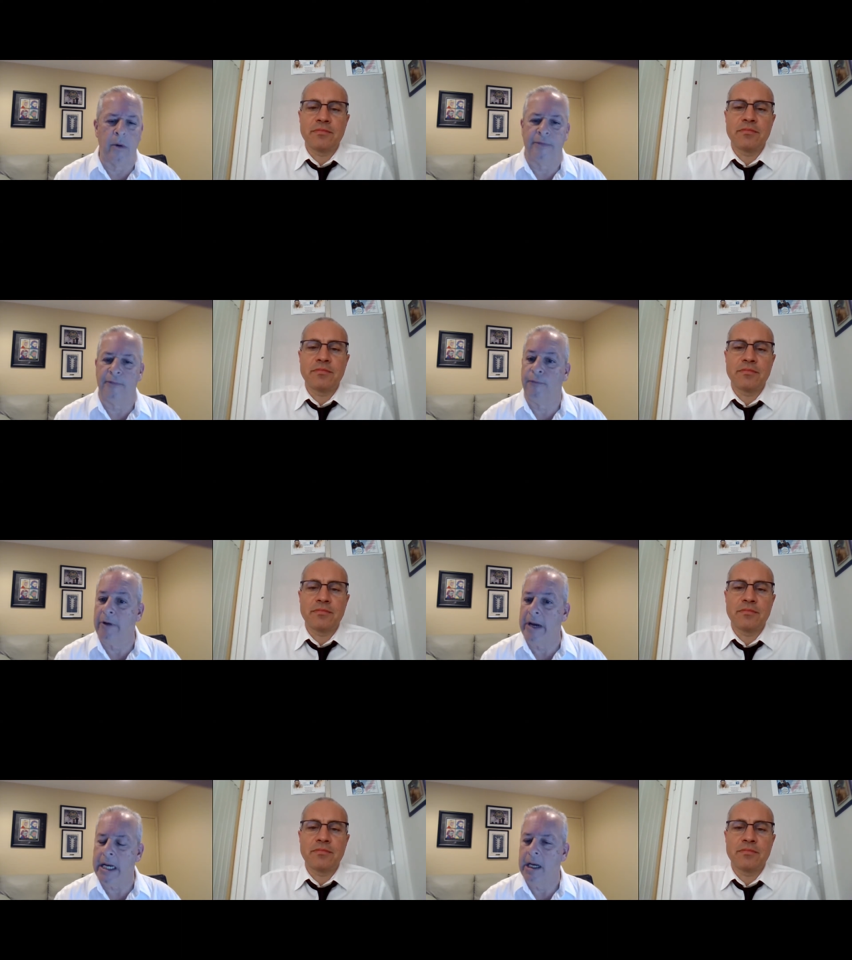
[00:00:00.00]
Speaker 1: with
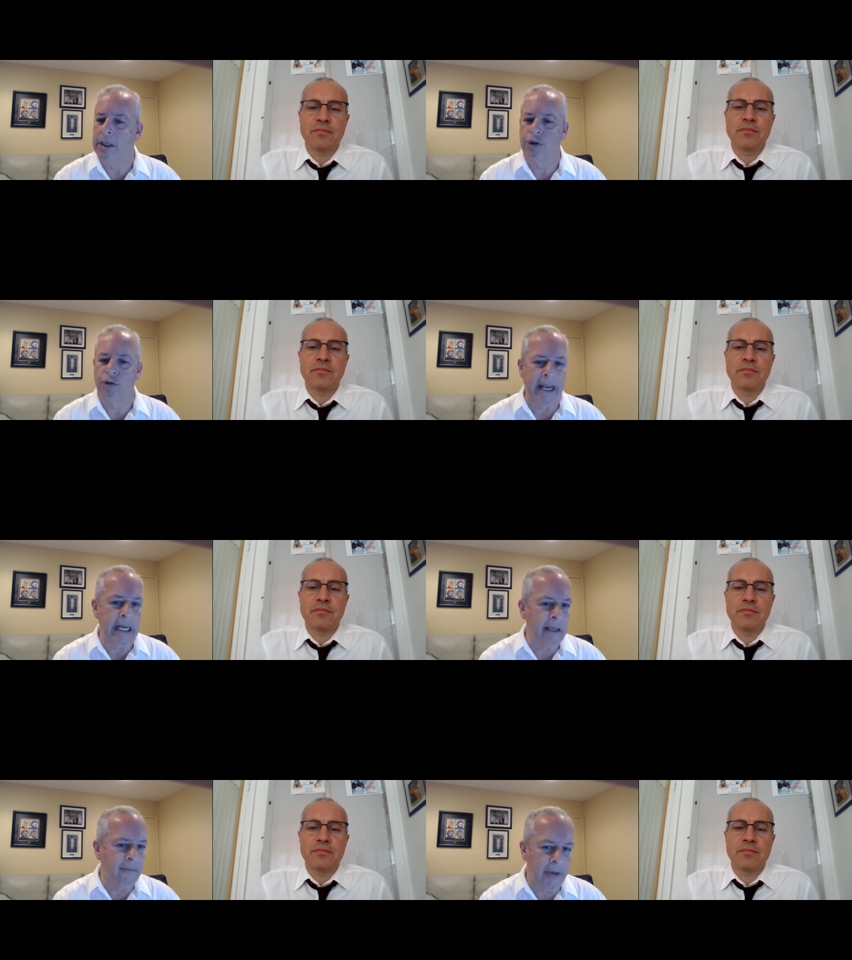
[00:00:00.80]
free
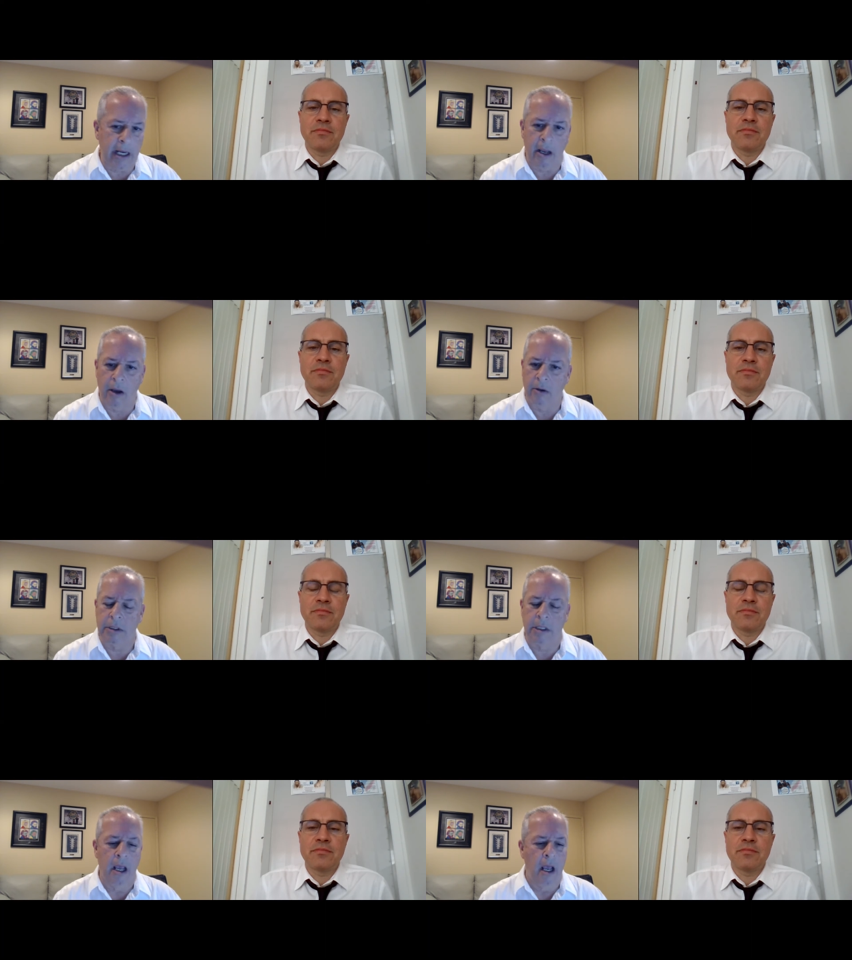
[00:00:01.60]
training videos.